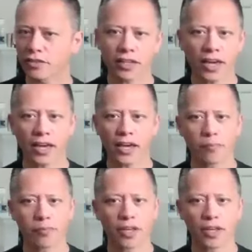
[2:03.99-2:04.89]
They're like, hey,
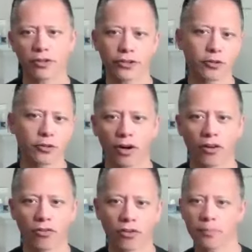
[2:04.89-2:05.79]
I play
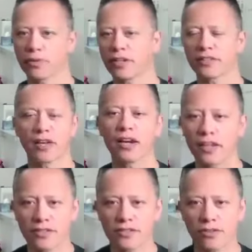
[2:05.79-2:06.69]
pickleball, or I play
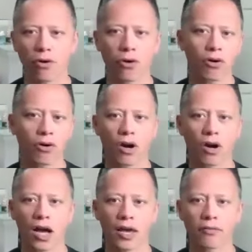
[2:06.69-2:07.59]
tennis, or
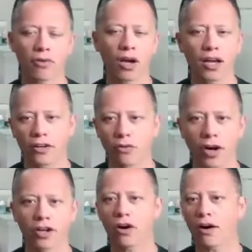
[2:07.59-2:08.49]
I run, or
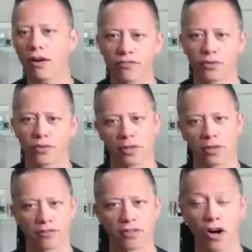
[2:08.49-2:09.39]
I golf, or
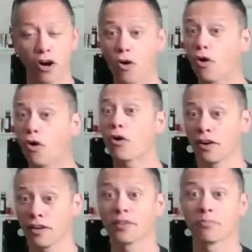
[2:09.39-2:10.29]
whatever.
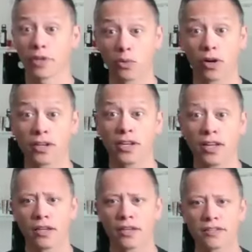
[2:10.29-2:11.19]
Or the big one
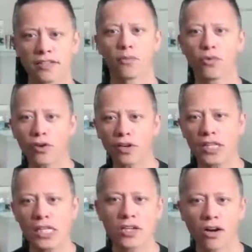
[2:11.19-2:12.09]
is I work
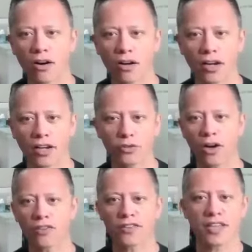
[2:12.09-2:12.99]
in the yard. I do
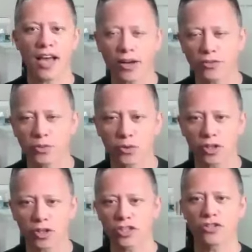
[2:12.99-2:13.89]
all this
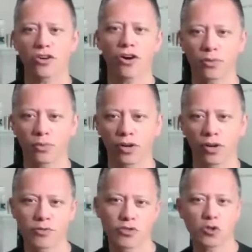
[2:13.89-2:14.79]
housework and yard
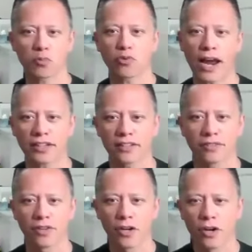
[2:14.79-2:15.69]
work. I'm super
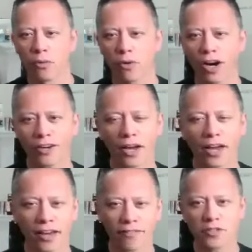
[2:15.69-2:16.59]
active. Why do I
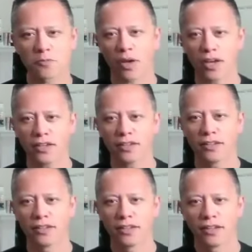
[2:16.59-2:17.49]
have this pain?
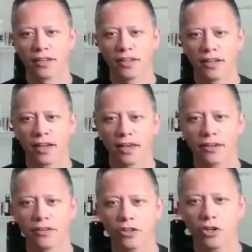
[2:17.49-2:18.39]

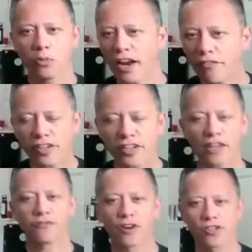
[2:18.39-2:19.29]
And with
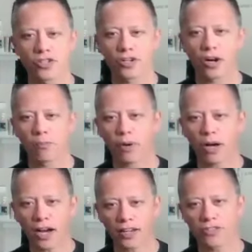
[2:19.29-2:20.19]
everyday function, our
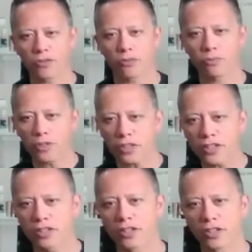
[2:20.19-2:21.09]
bodies are really
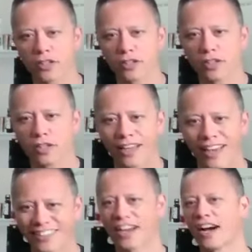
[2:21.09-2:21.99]
good
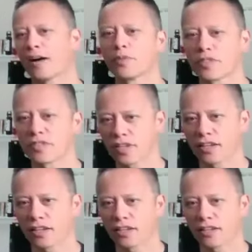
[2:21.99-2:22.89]
at
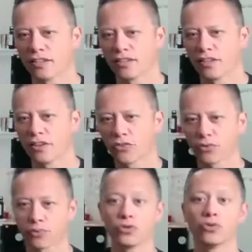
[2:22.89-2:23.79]
compensating
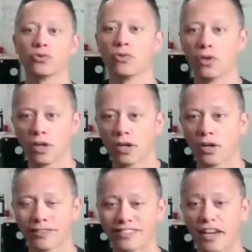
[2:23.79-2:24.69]
through
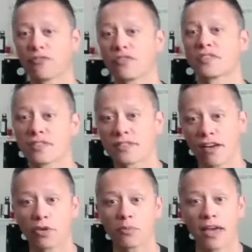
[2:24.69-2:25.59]
deficits
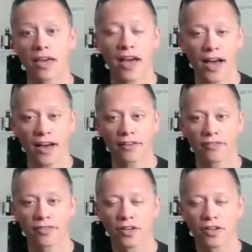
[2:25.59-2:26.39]
that we may have.